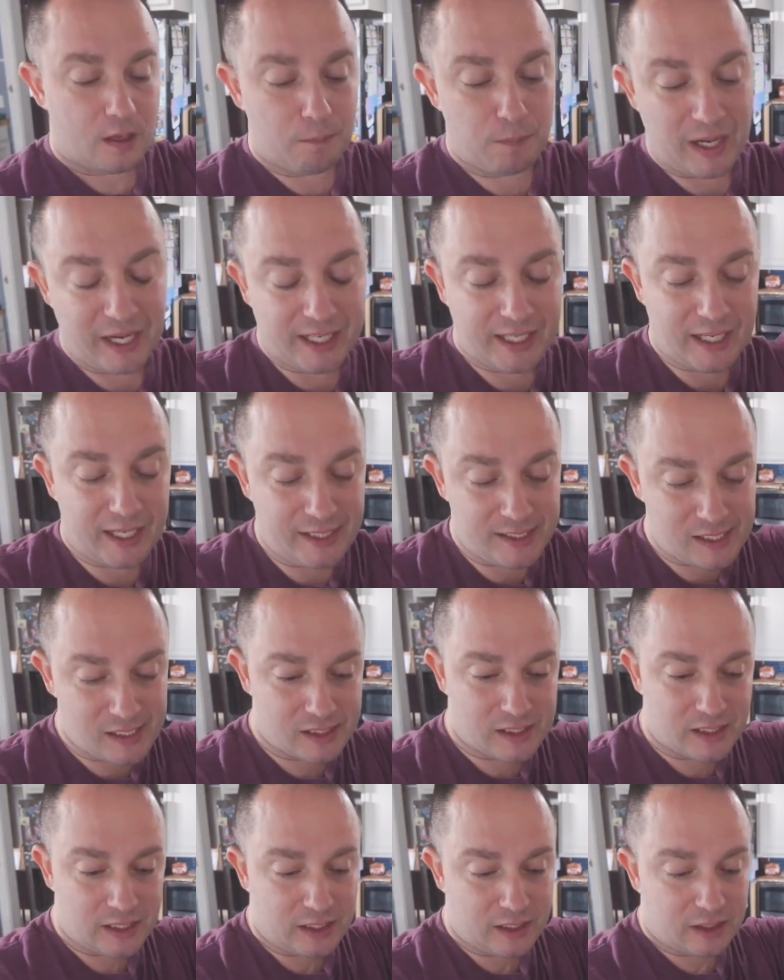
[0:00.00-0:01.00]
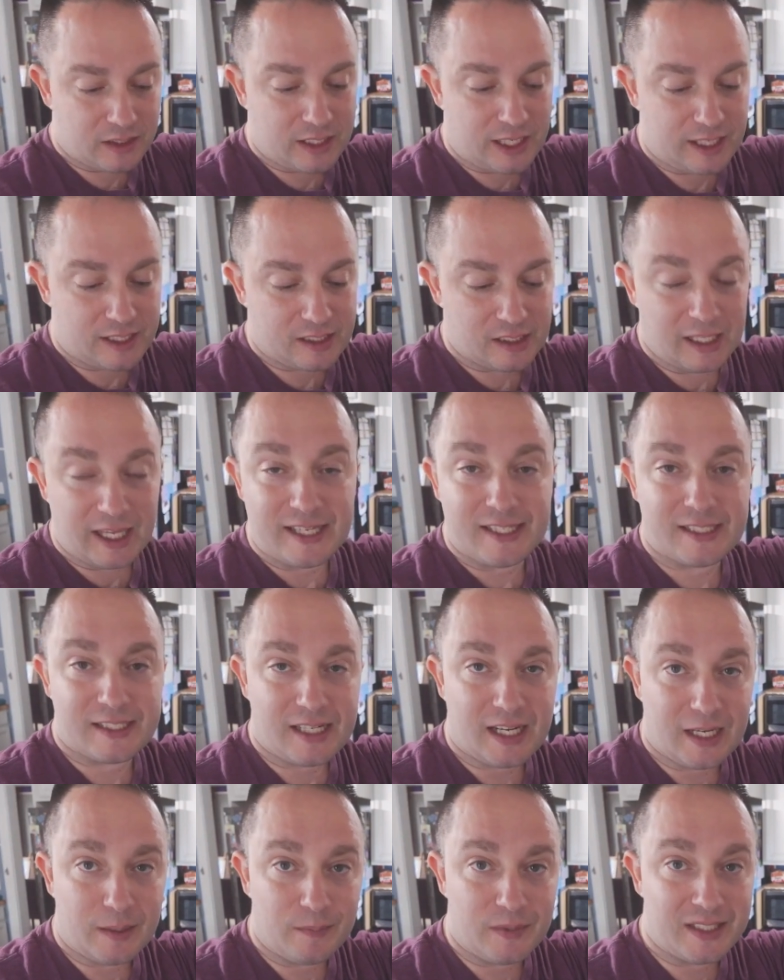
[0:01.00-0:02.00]
My guess is that it takes less
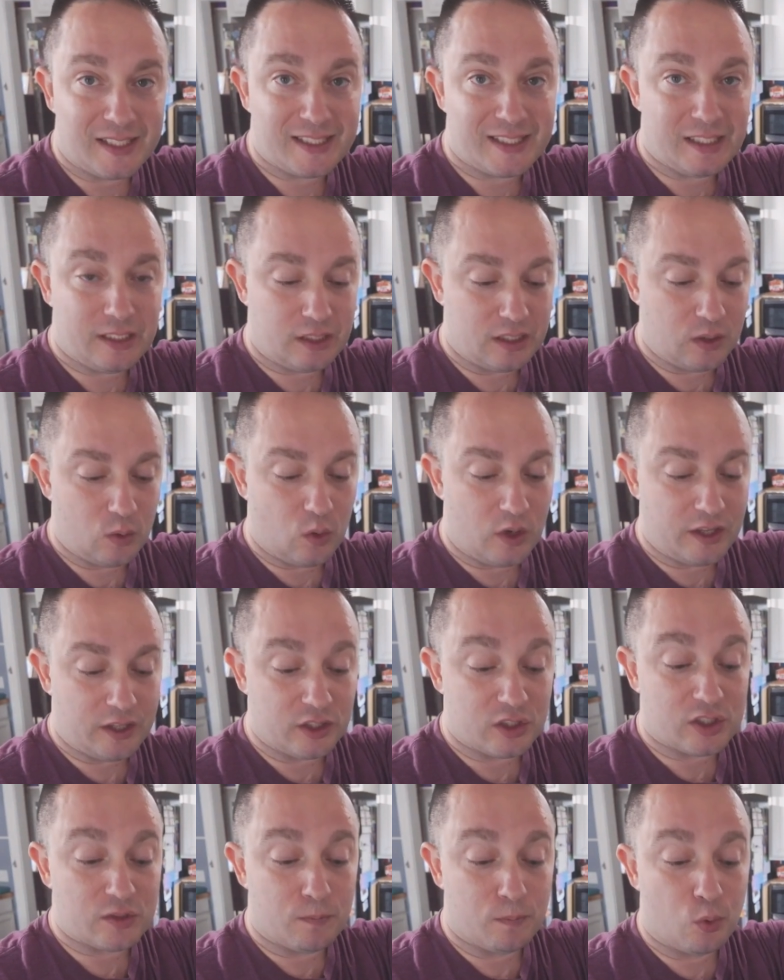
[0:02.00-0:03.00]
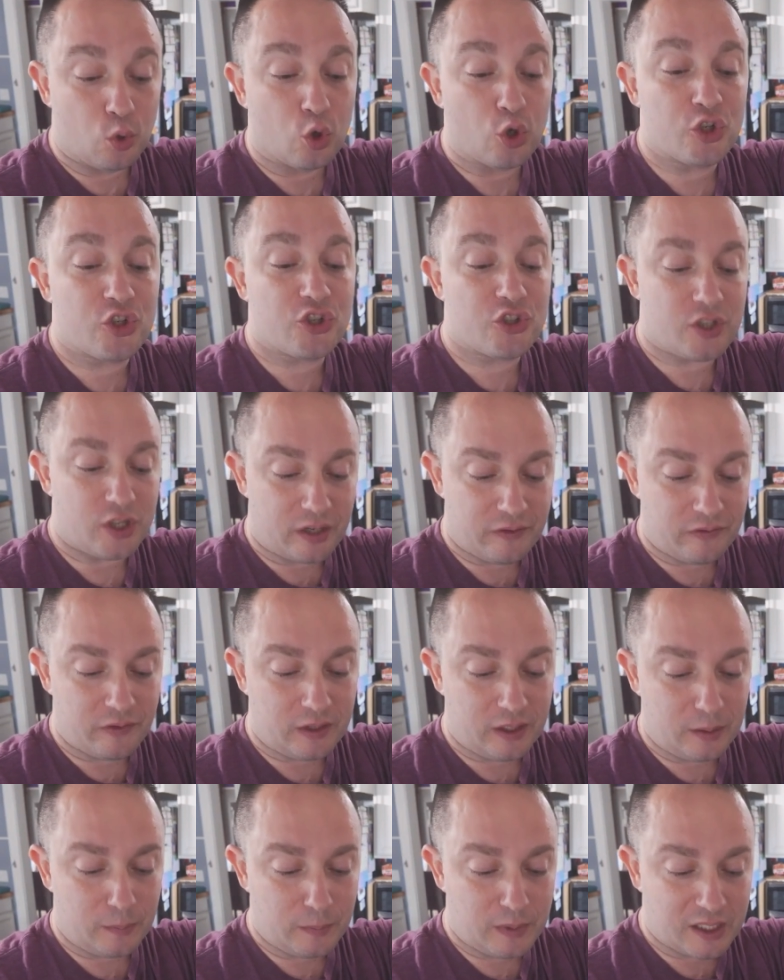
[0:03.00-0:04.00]
time to seal it while there's more stuff
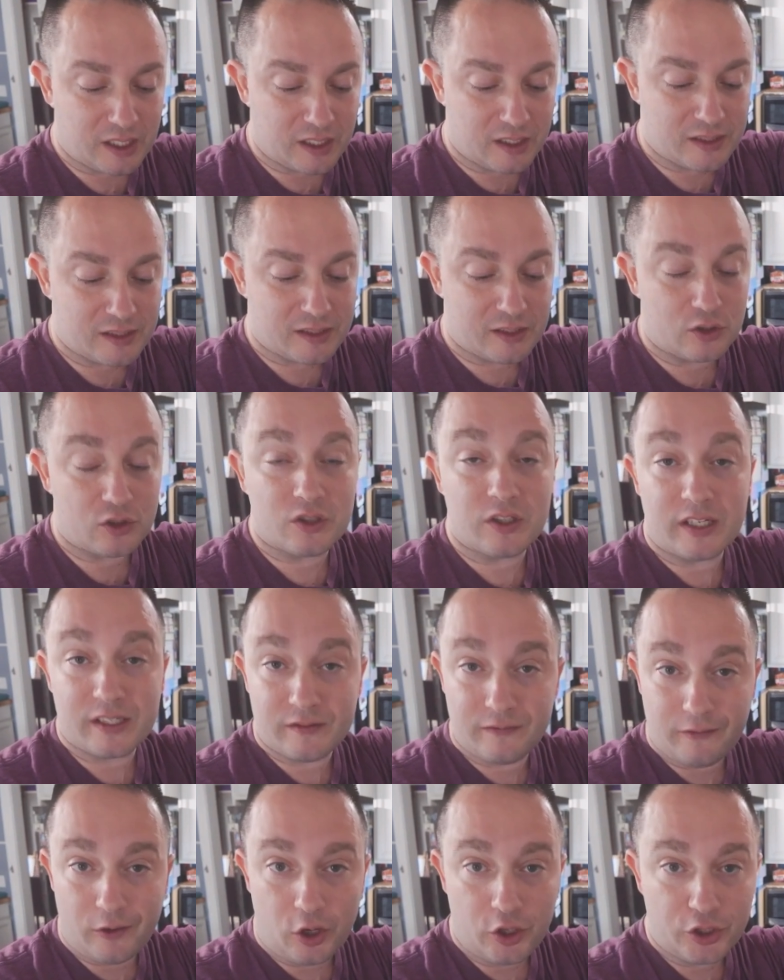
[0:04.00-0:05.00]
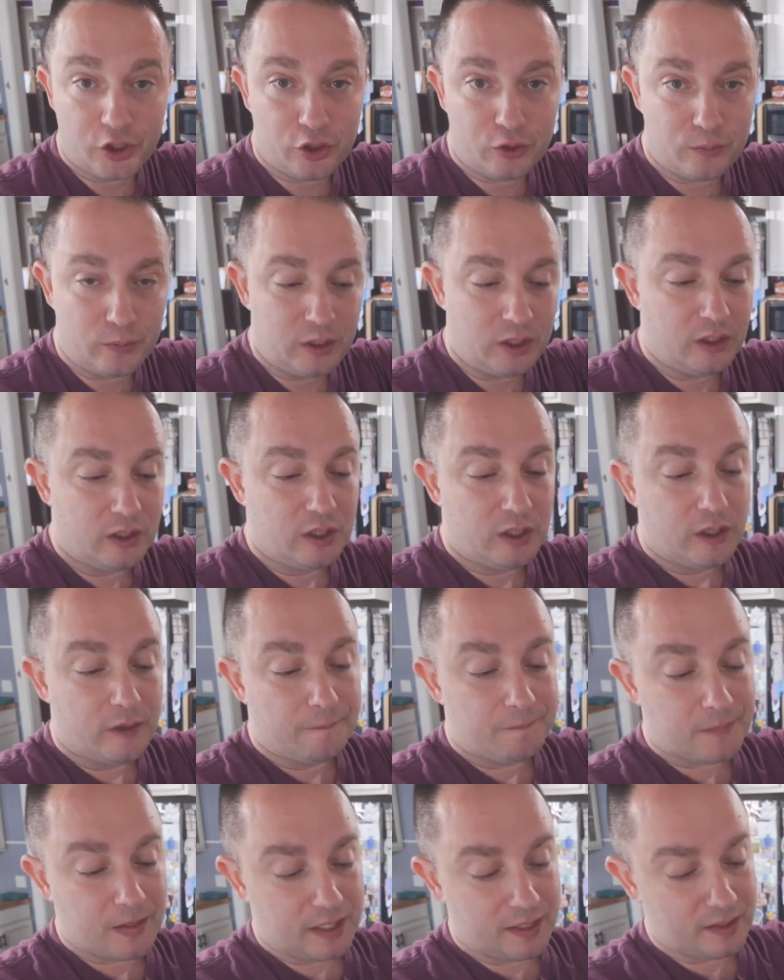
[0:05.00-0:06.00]
in it because there's less volume
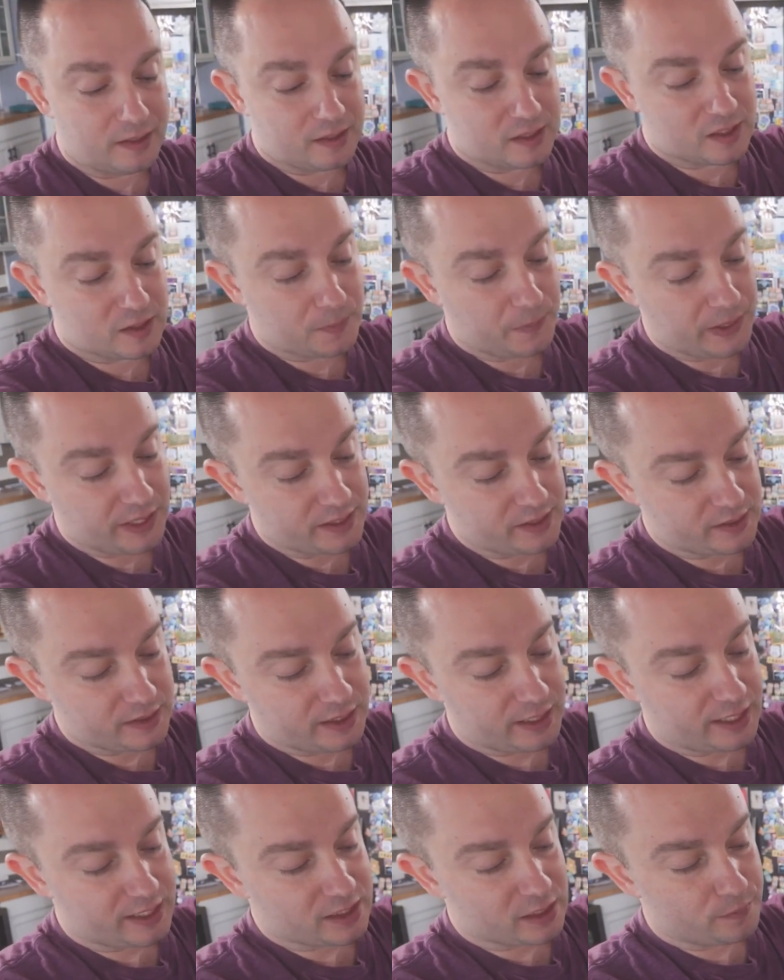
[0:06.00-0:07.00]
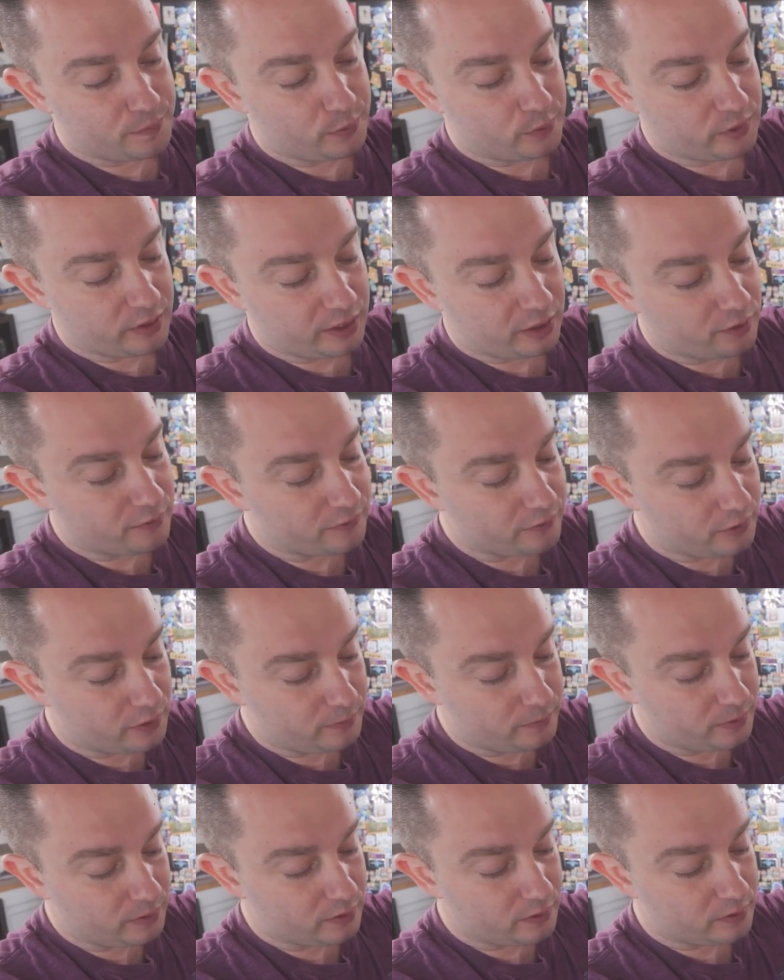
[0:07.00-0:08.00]
in the space that it has to pull air
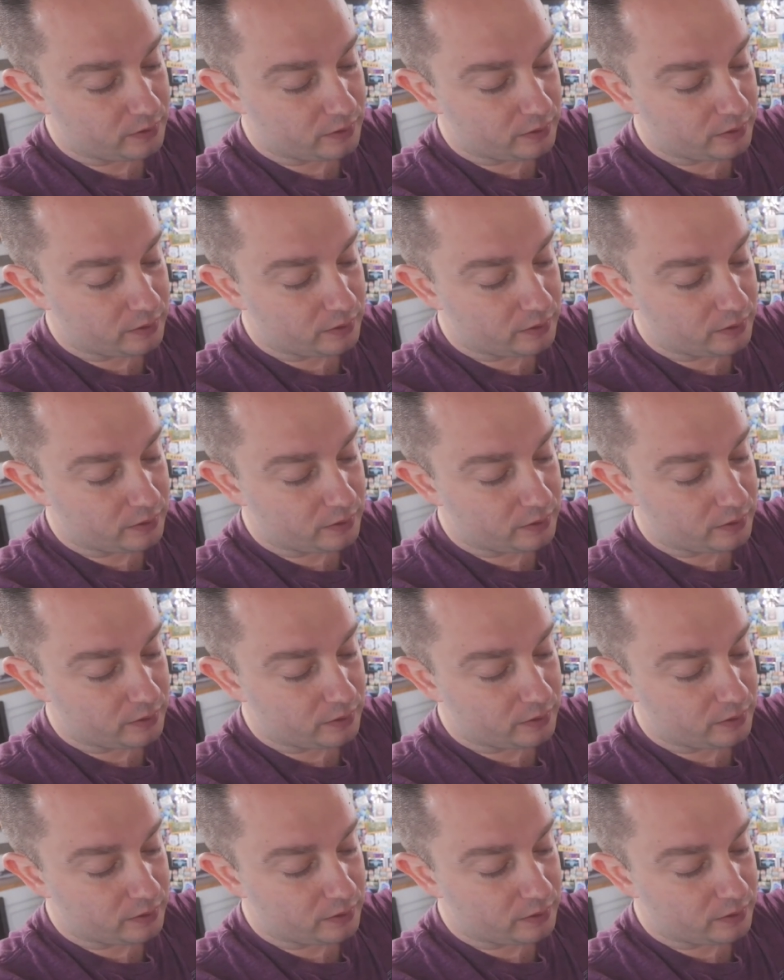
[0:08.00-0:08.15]
from.